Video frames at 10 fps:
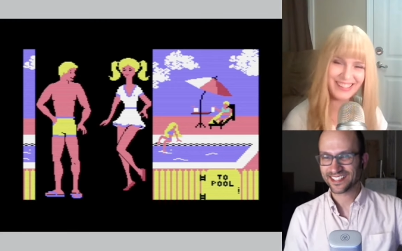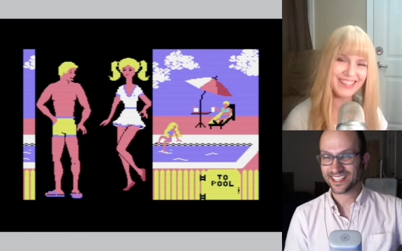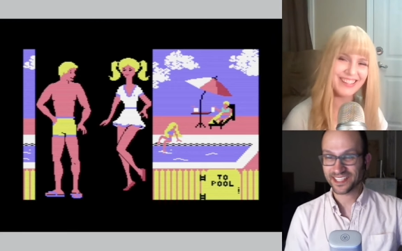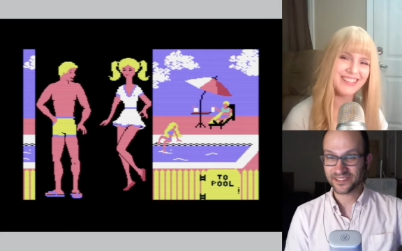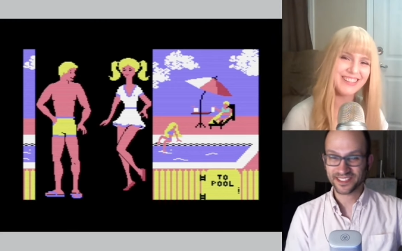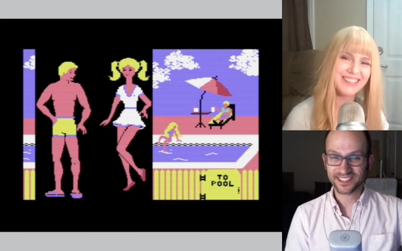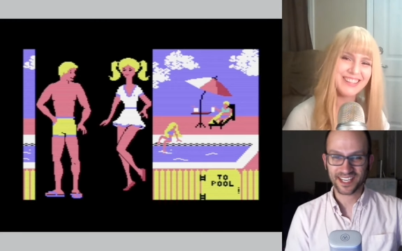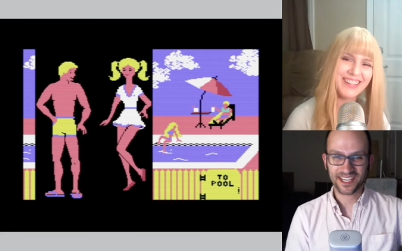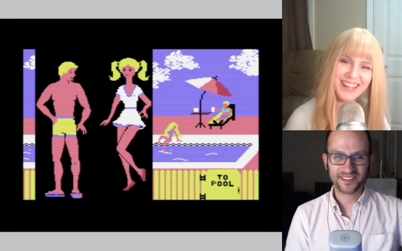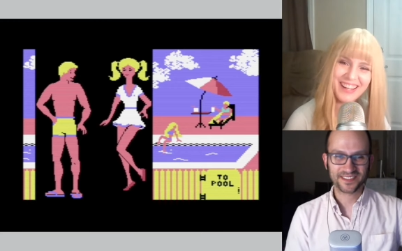Speaker 1: they gotta get with the
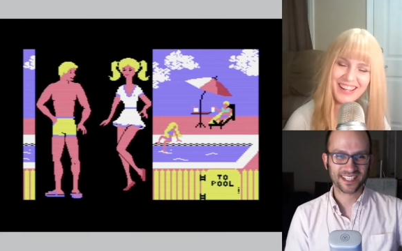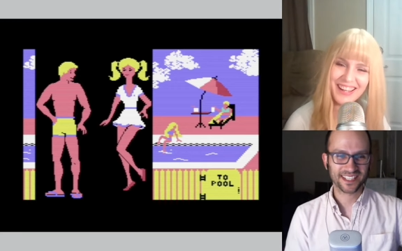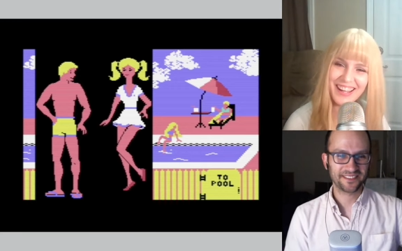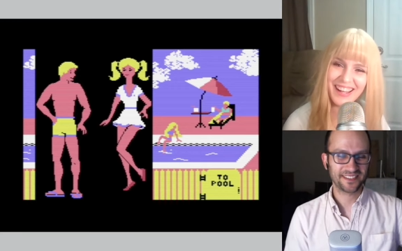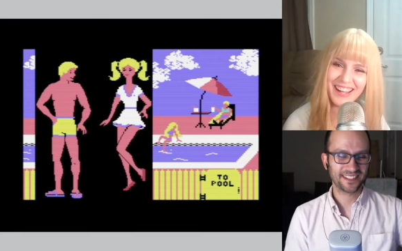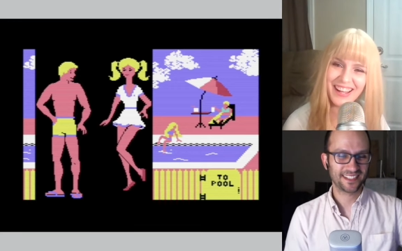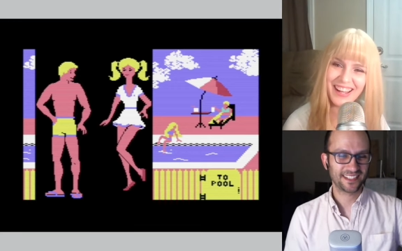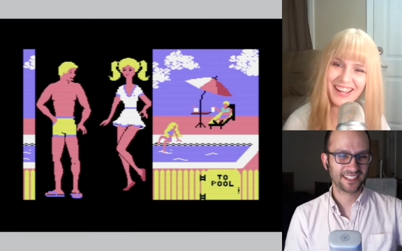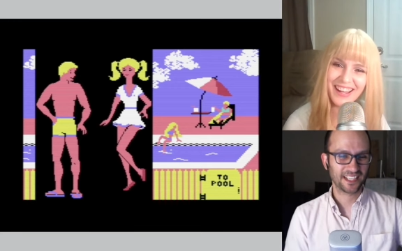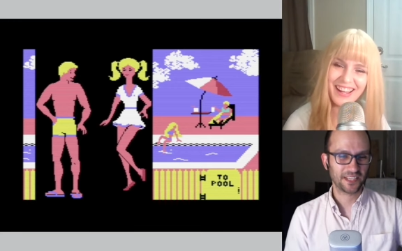times. They gotta give you
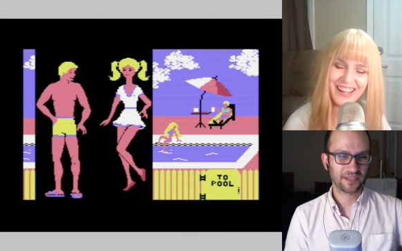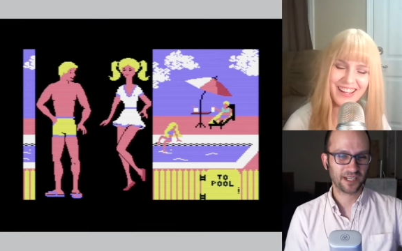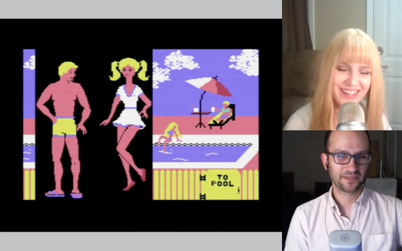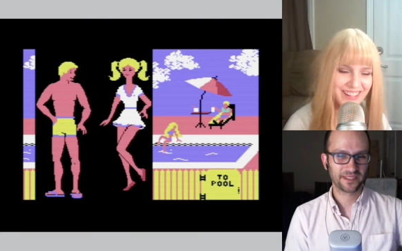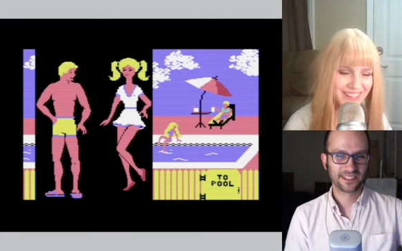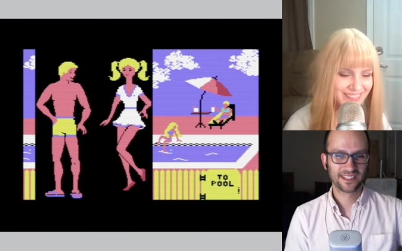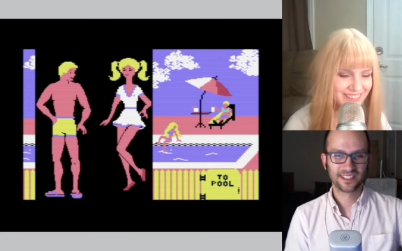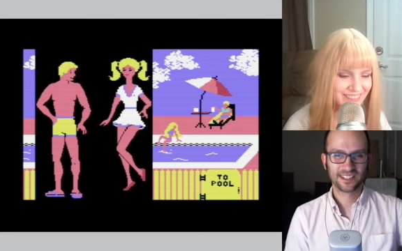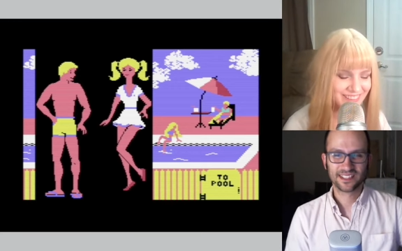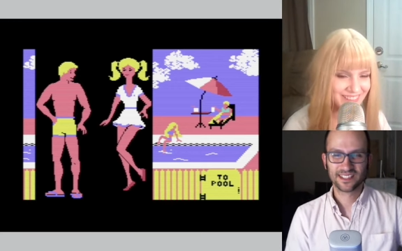the uh, K-pop.
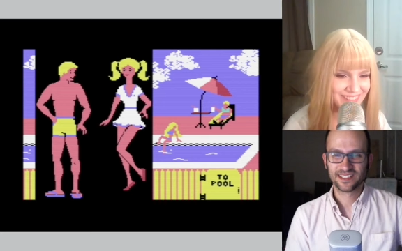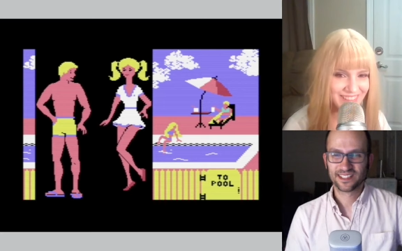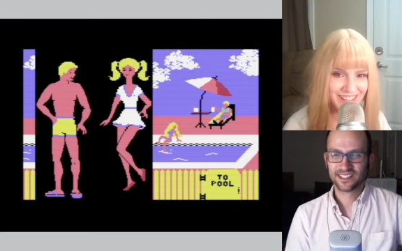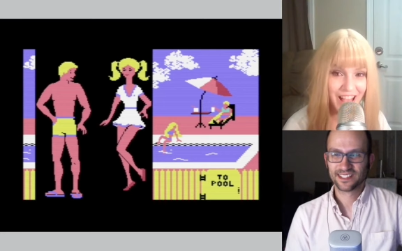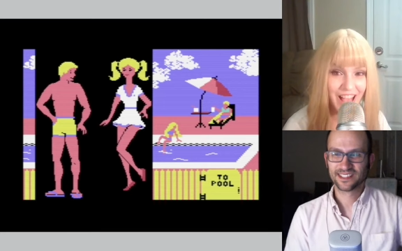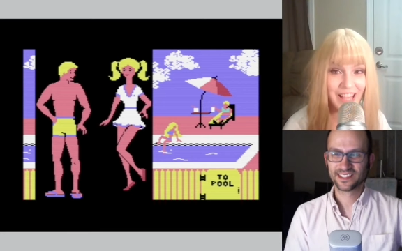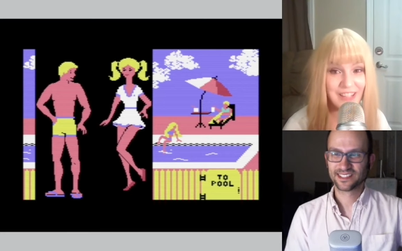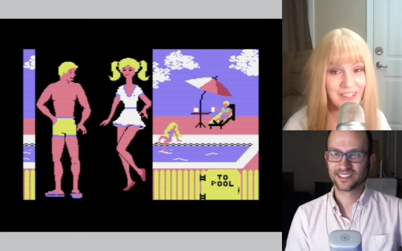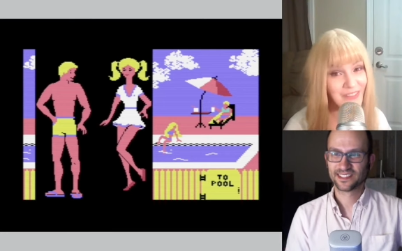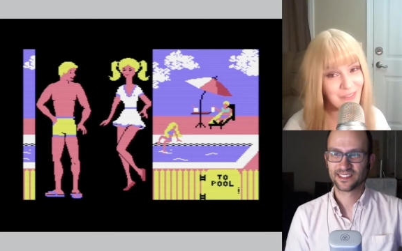
Speaker 2: I
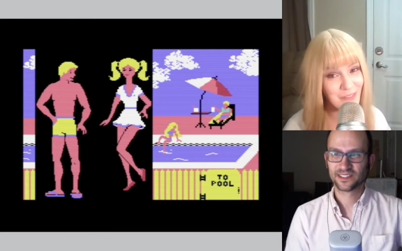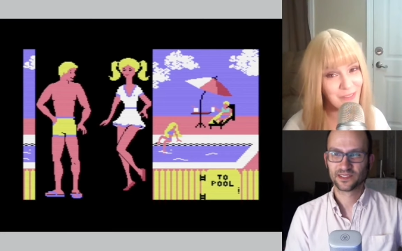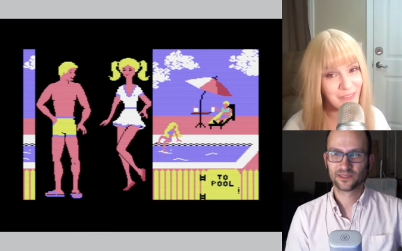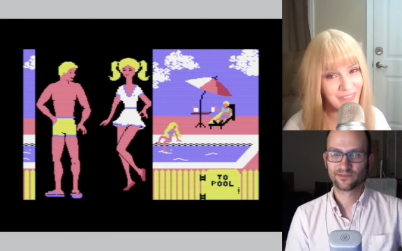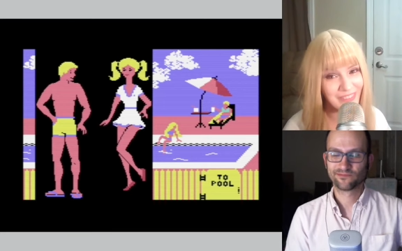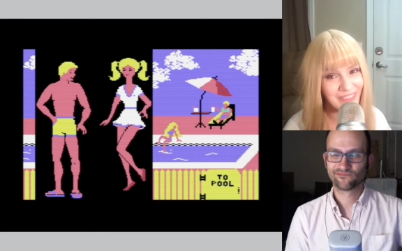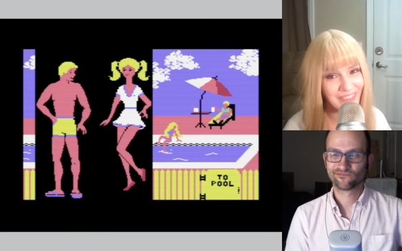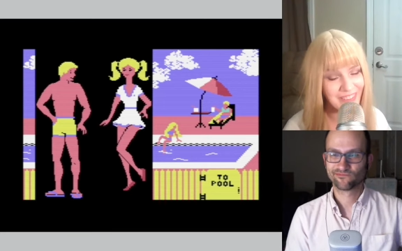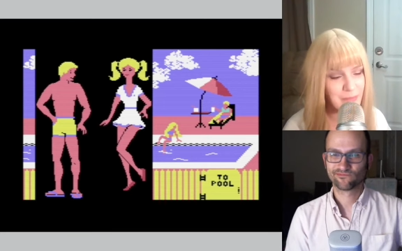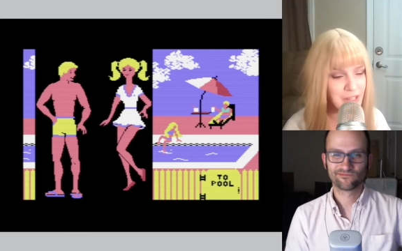know that's true.
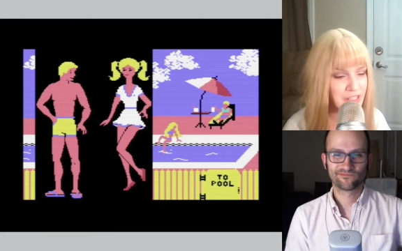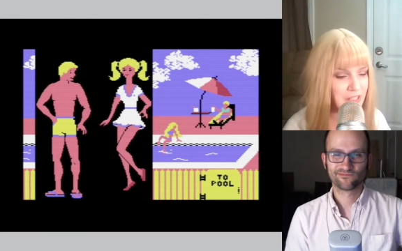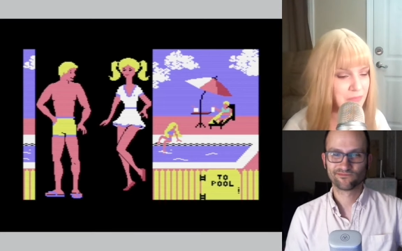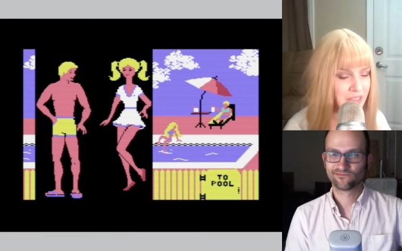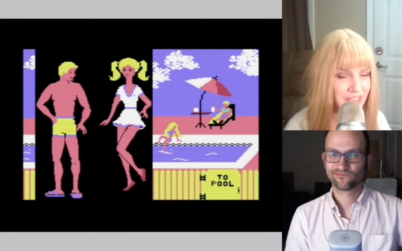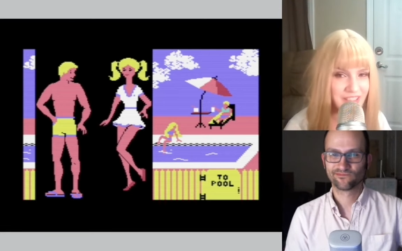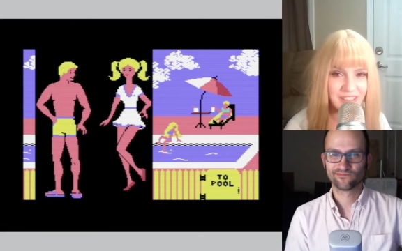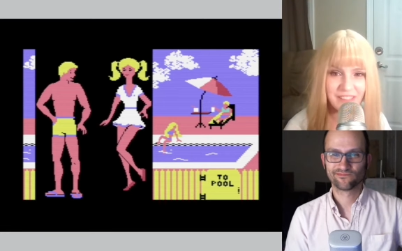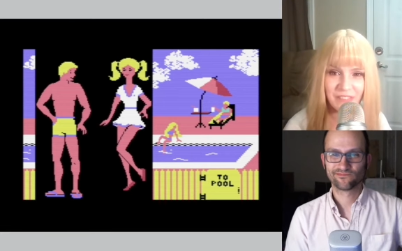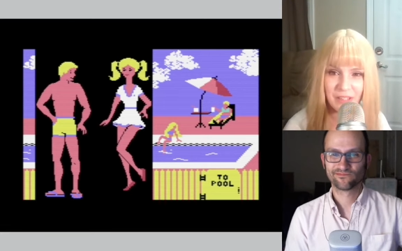They might get me
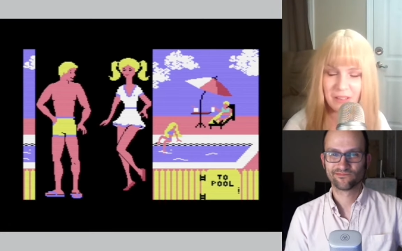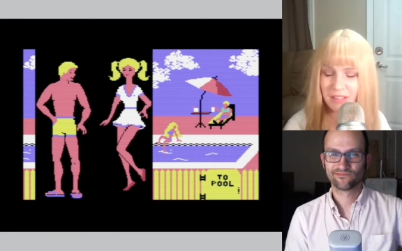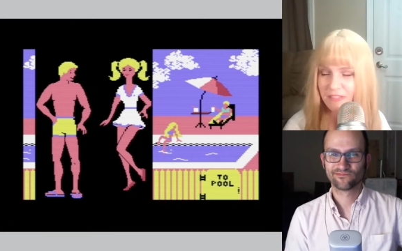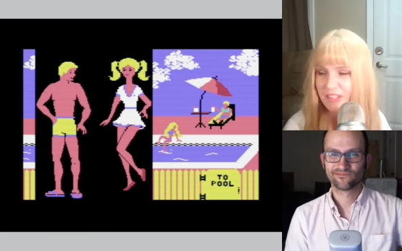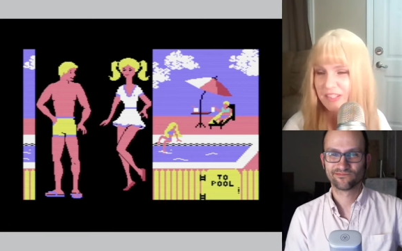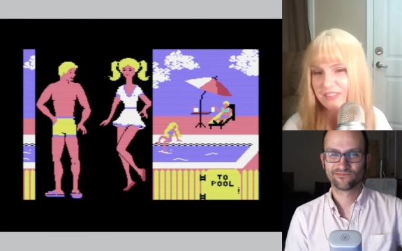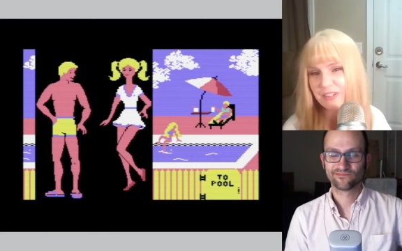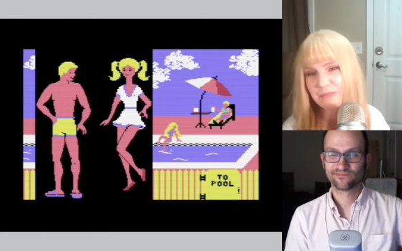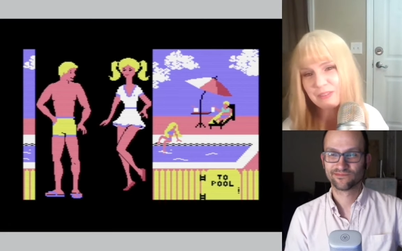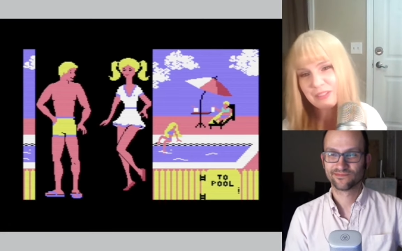if they if they
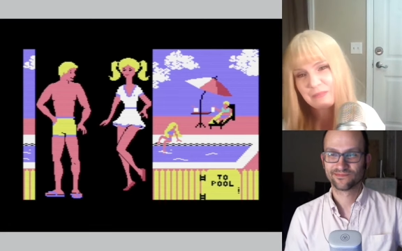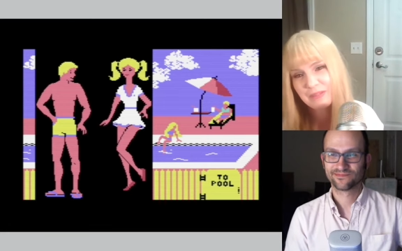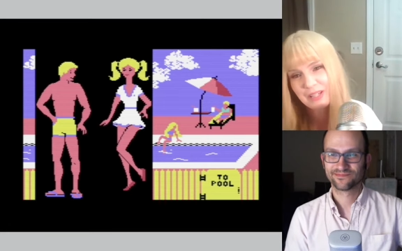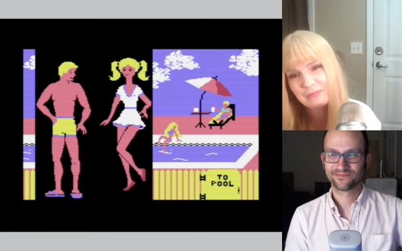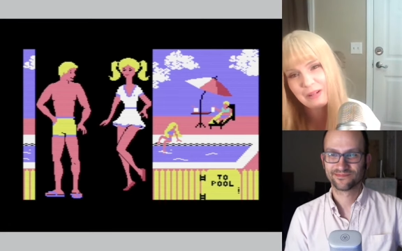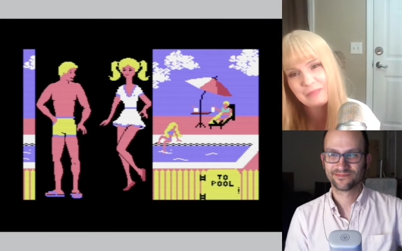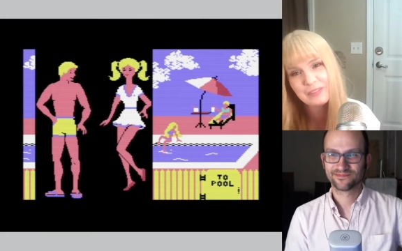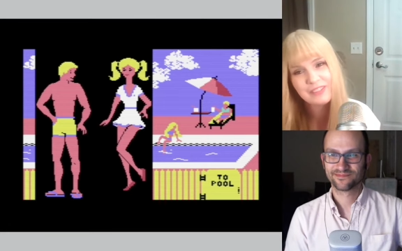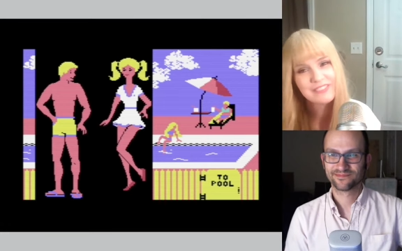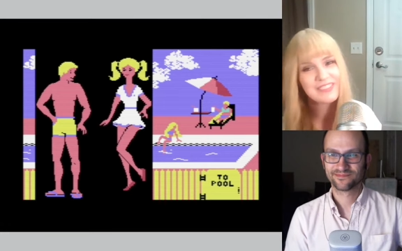start putting up K-pop
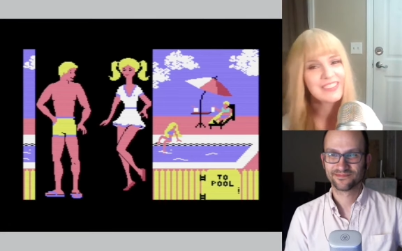stuff.